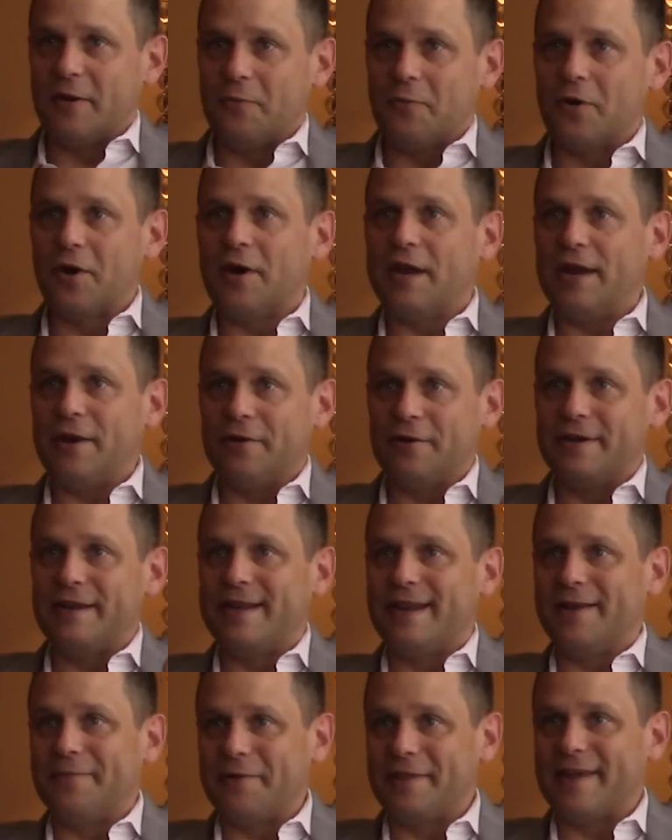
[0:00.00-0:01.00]
We're here
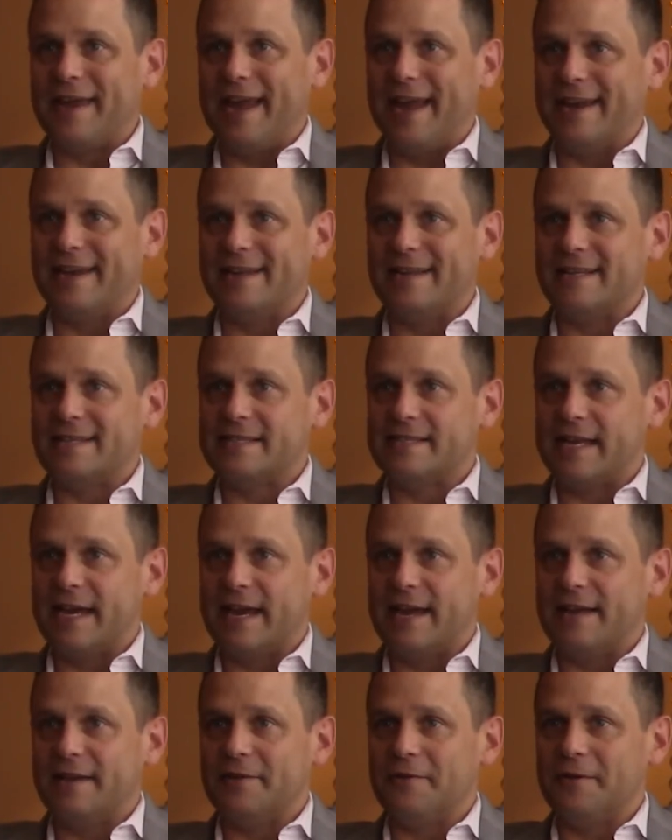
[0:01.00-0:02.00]
dealing with candidates
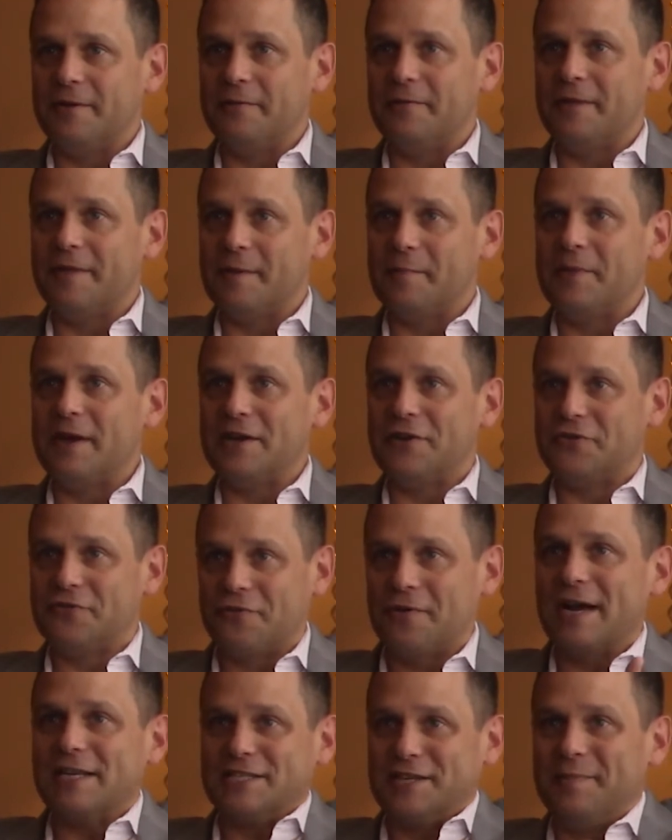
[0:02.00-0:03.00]
they, with a big
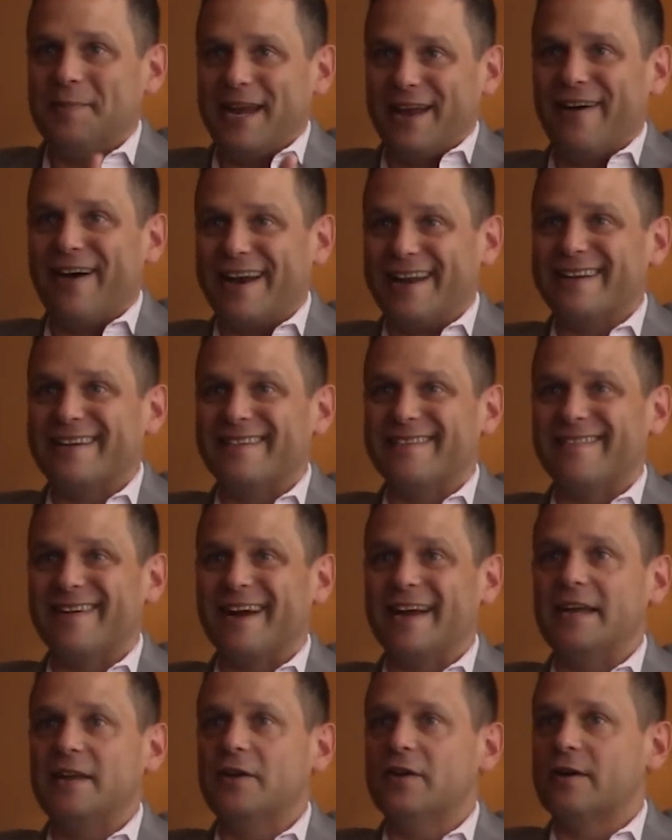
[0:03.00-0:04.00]
trust me on it,
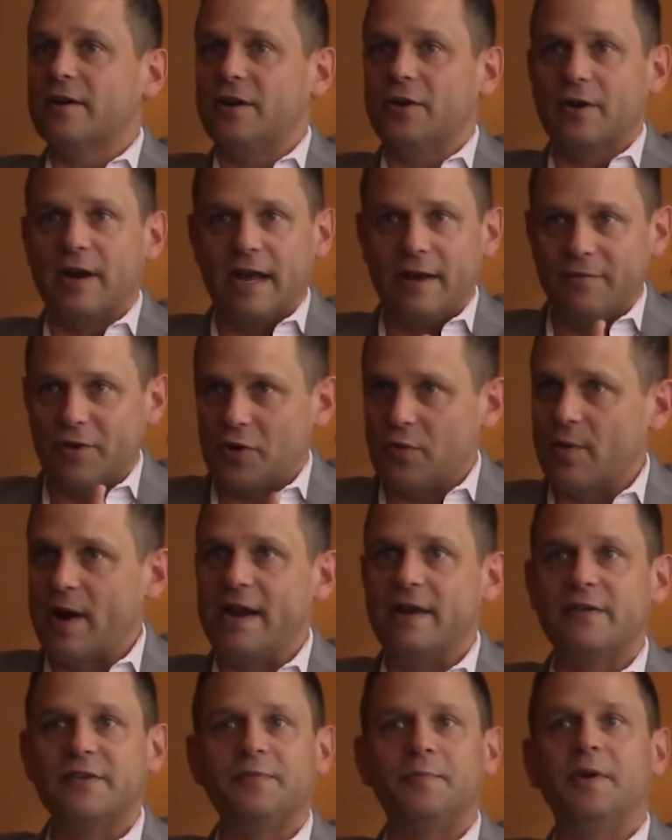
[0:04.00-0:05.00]
right? You're, you're gonna have a
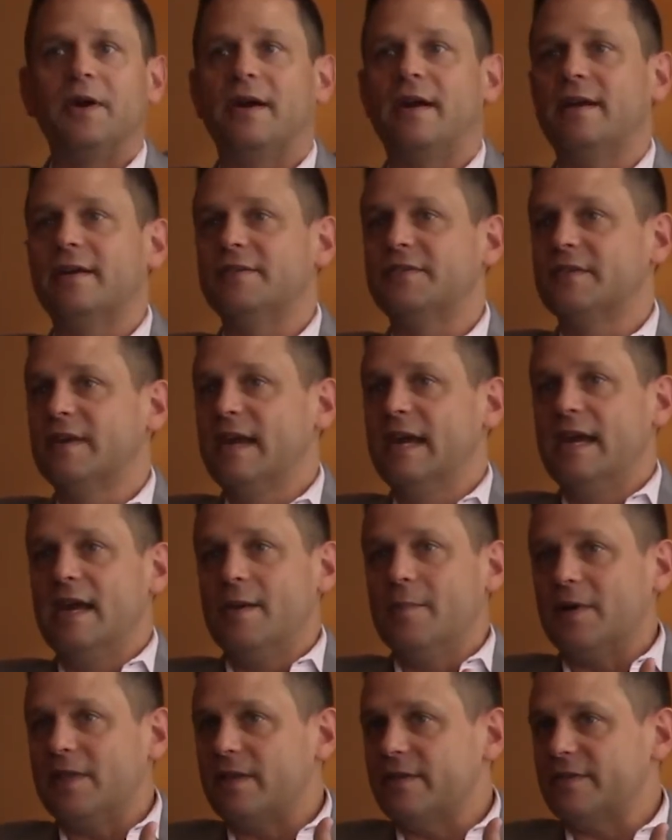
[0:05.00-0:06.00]
great experience
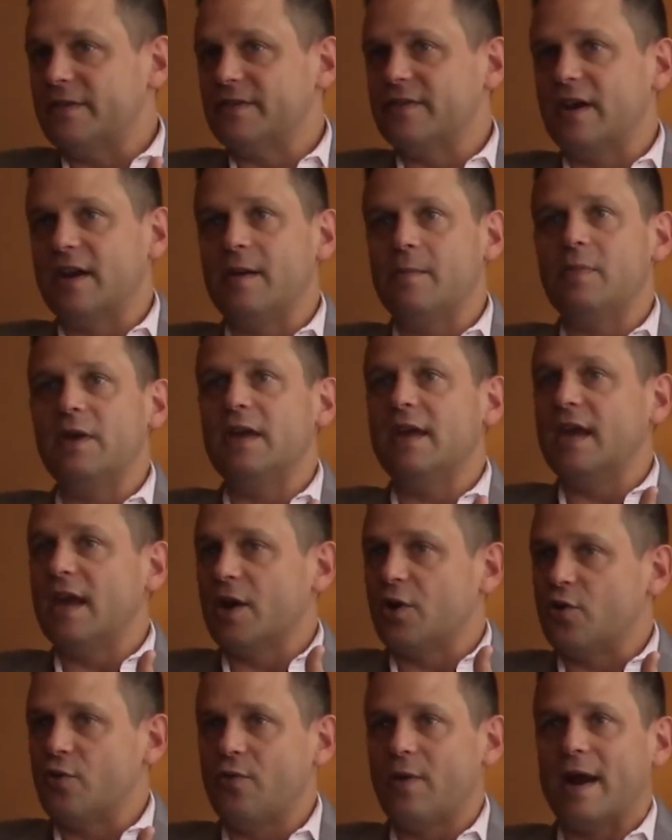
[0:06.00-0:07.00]
but this is going to be
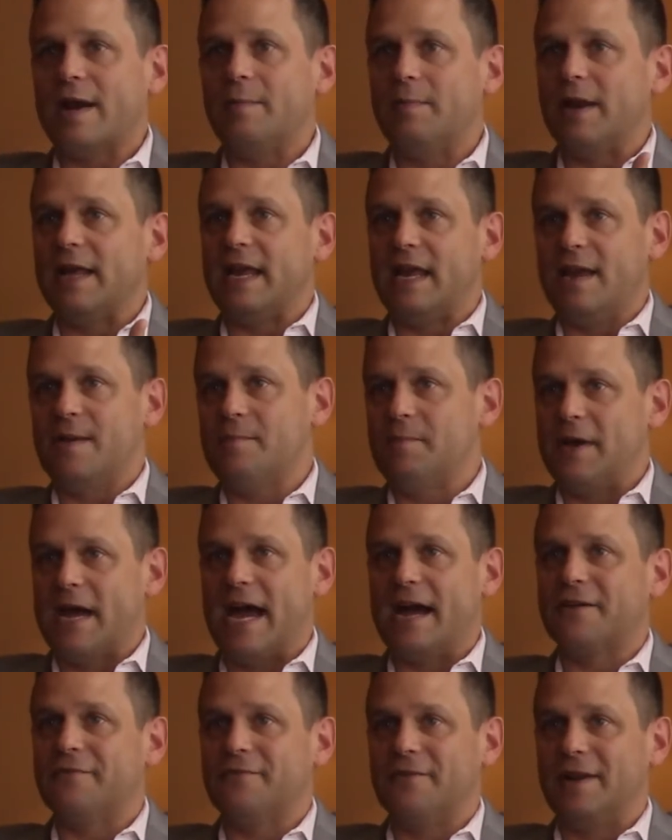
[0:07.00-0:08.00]
incredibly
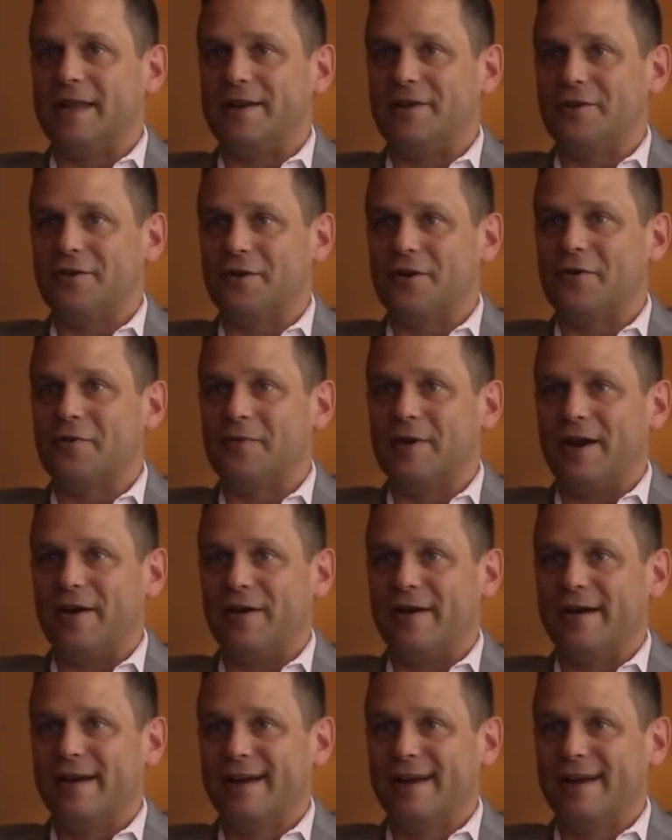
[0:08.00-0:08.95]
impactful in your career.